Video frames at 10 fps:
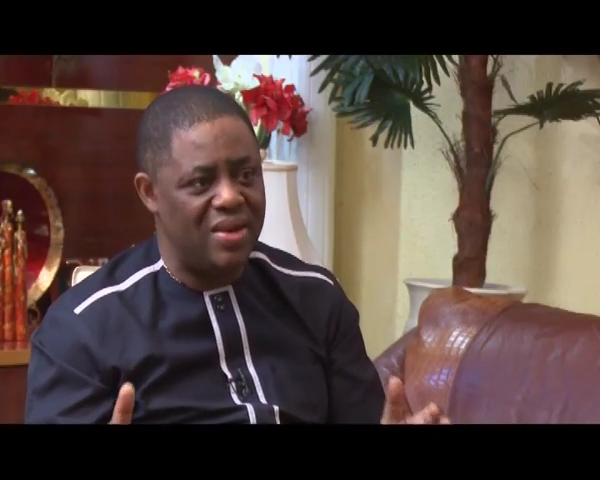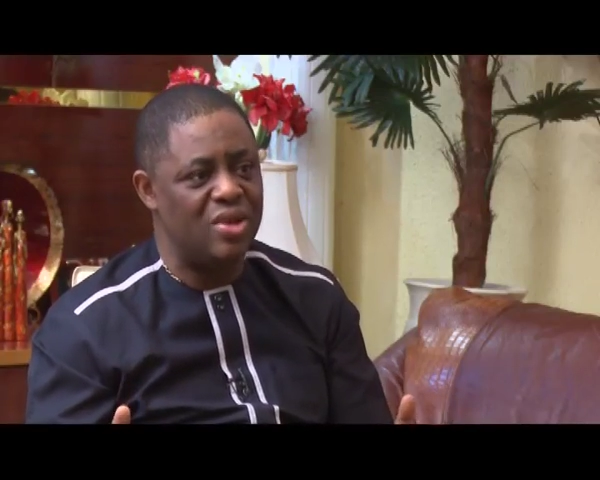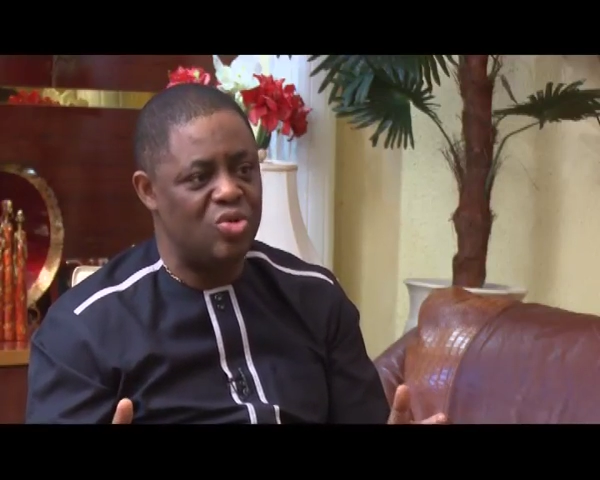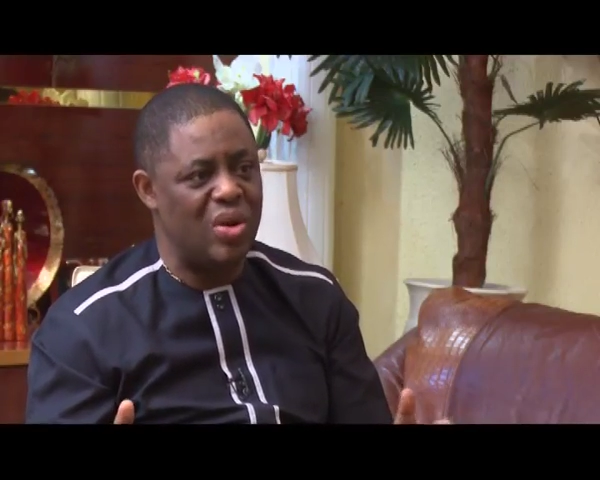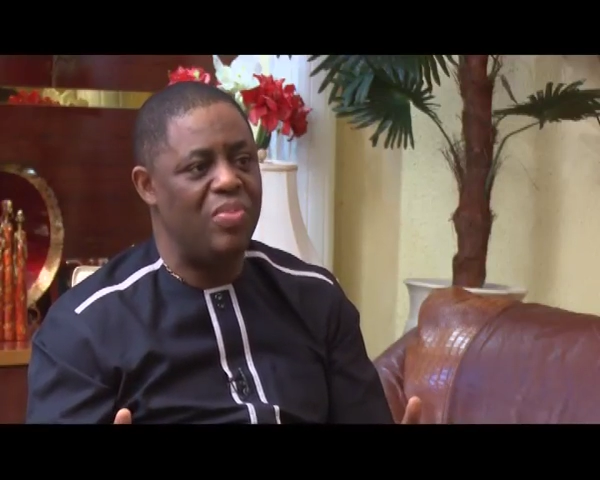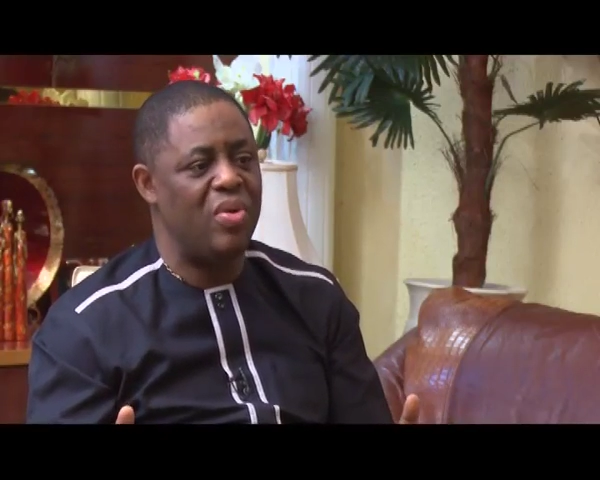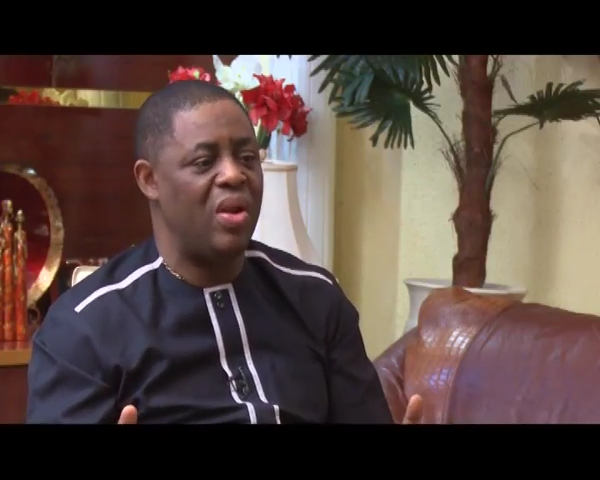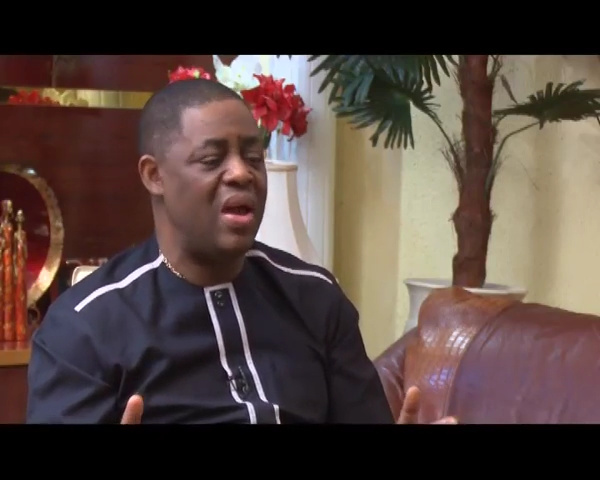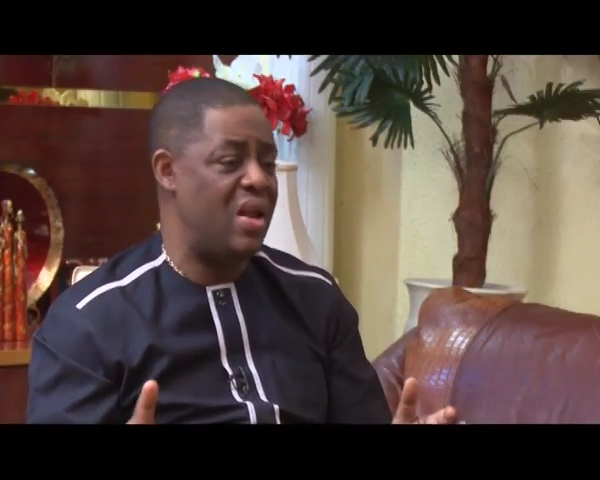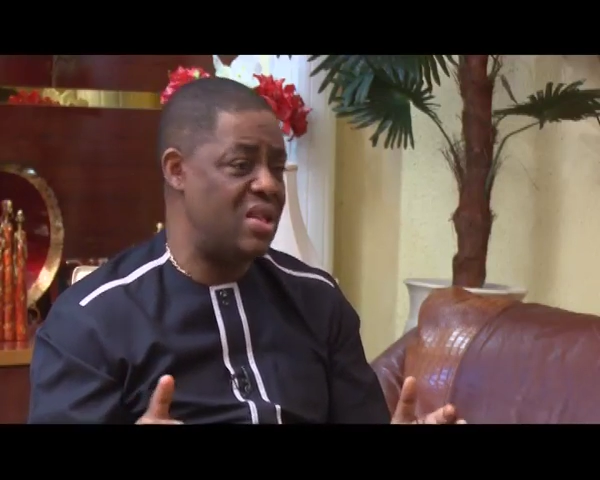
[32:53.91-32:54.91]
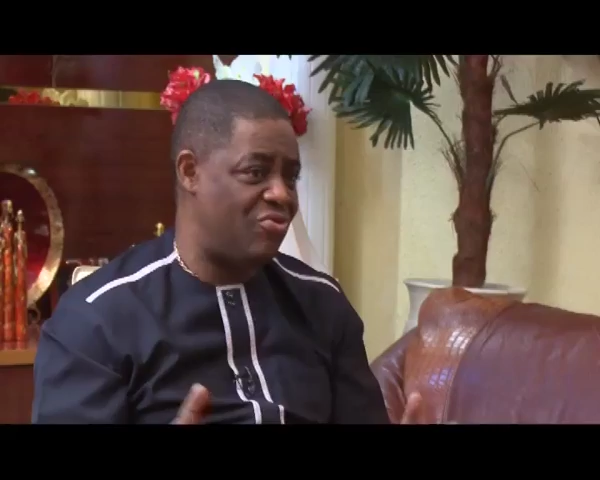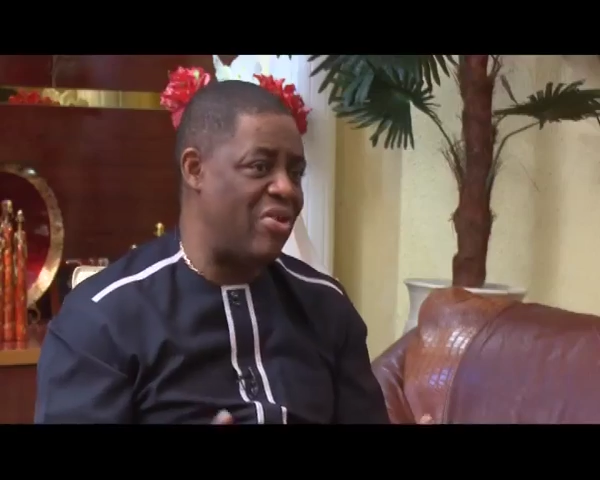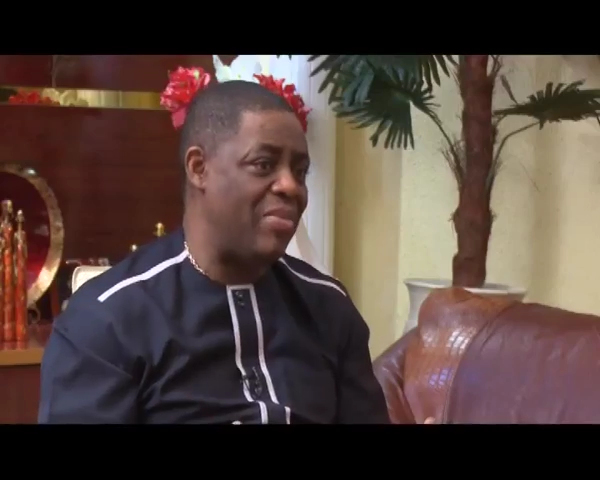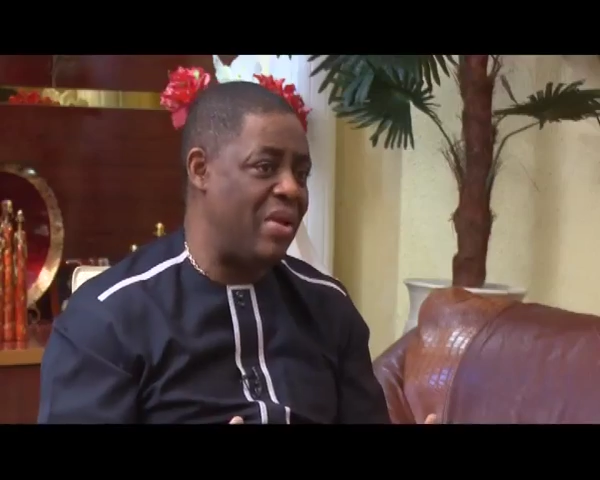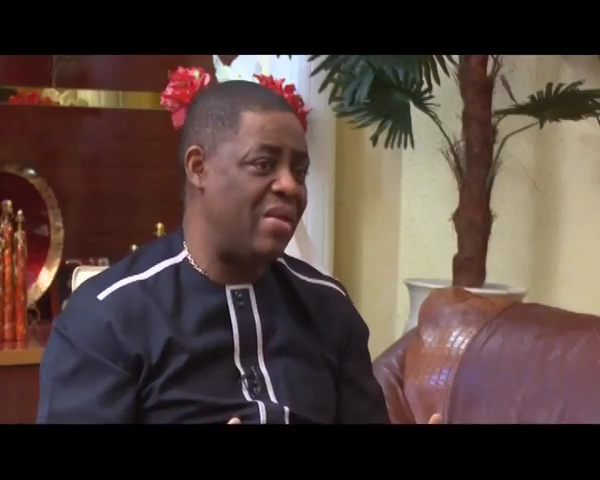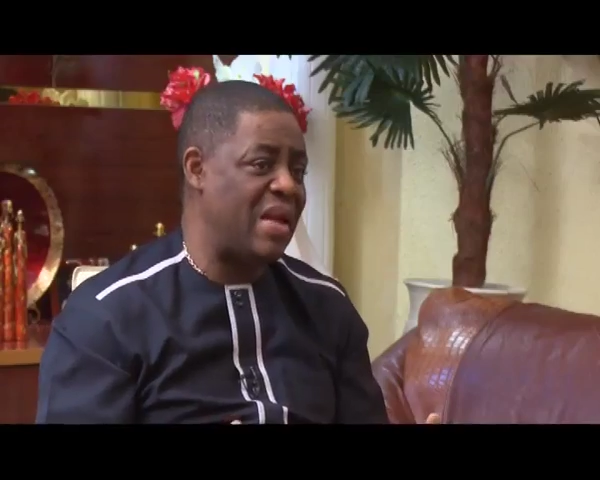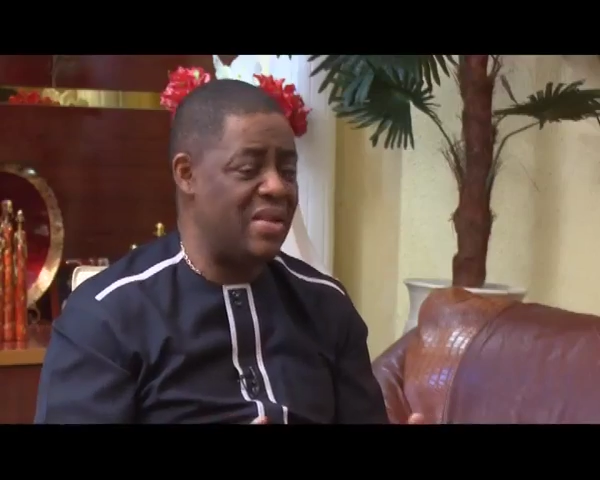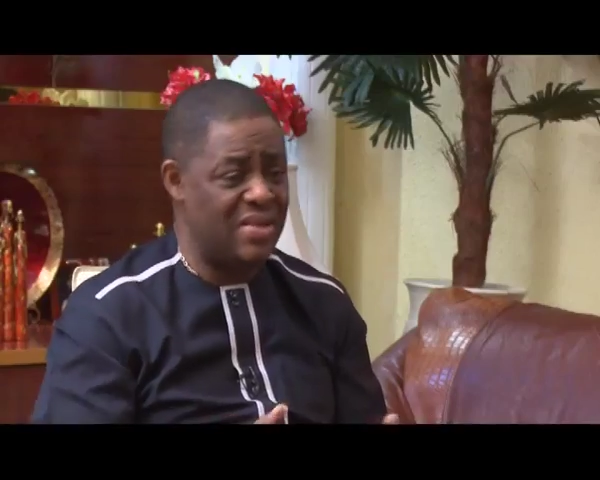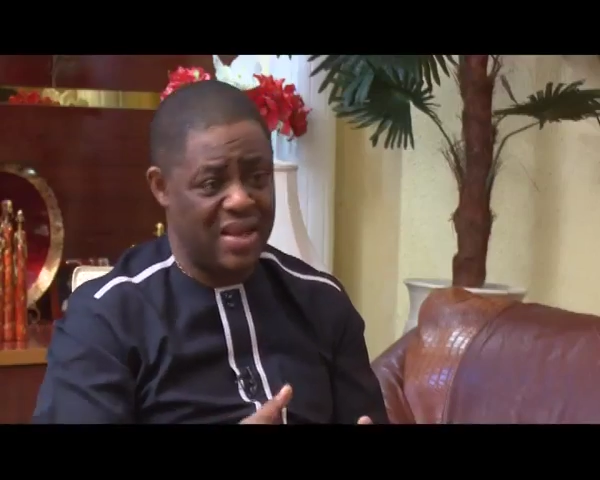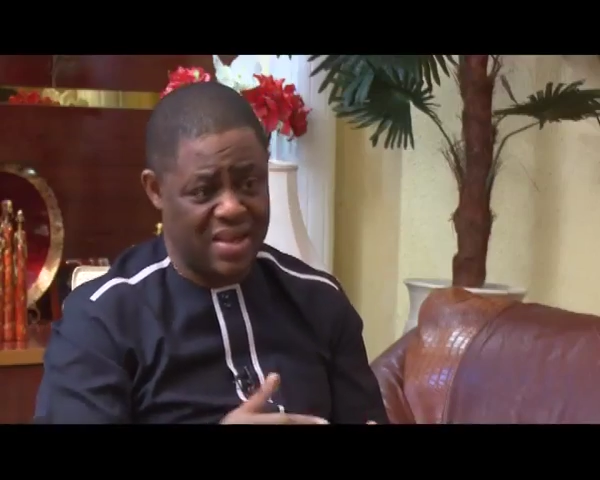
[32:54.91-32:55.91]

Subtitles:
did to Abiola and his family, that is, they